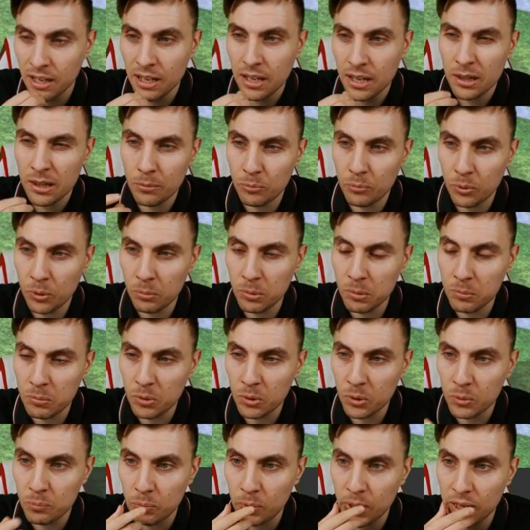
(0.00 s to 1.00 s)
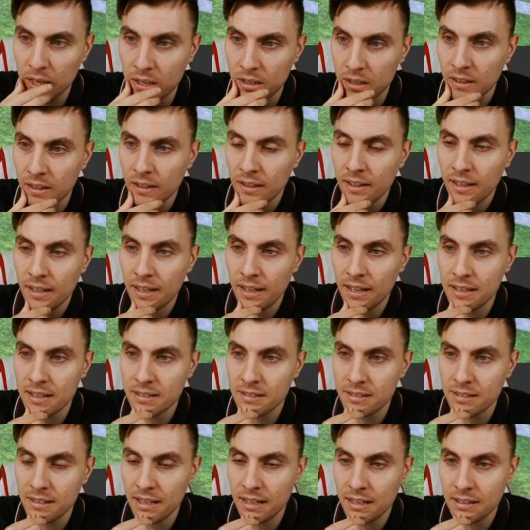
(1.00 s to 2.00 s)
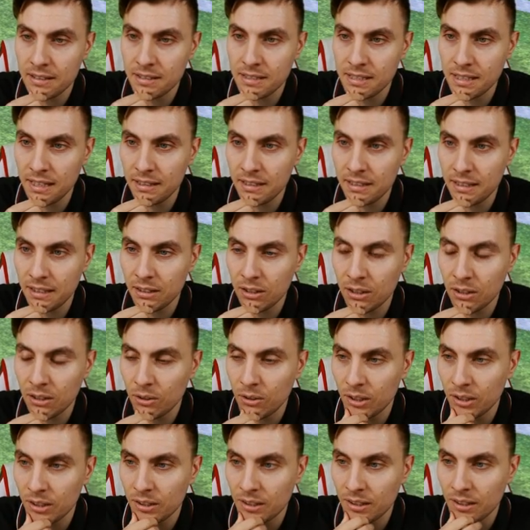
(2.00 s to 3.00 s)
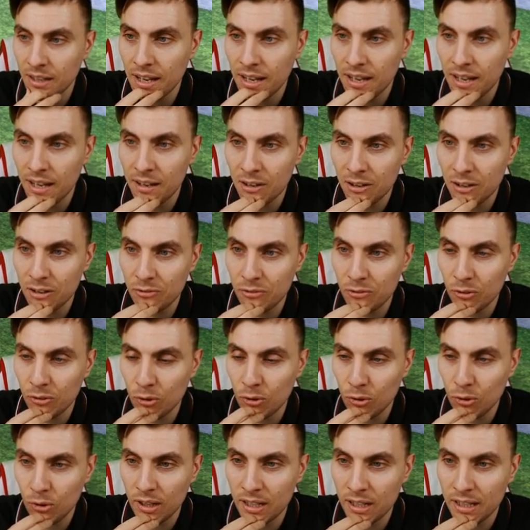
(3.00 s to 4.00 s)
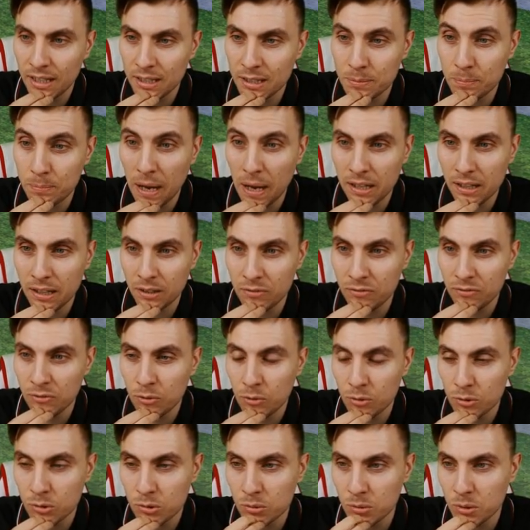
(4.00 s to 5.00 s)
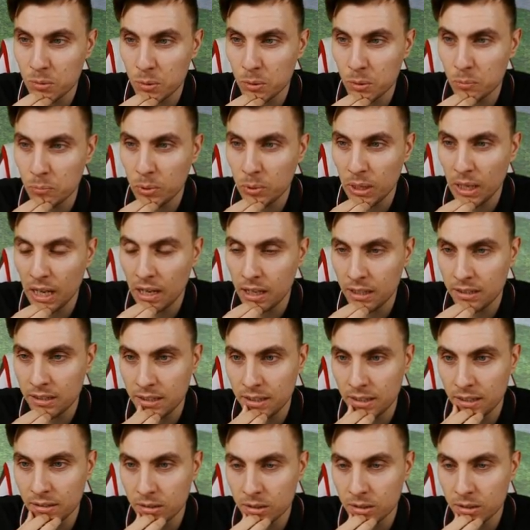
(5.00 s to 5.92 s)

The problem would be is the Indeedee going uh, for an expanding force, which wouldn't be ideal.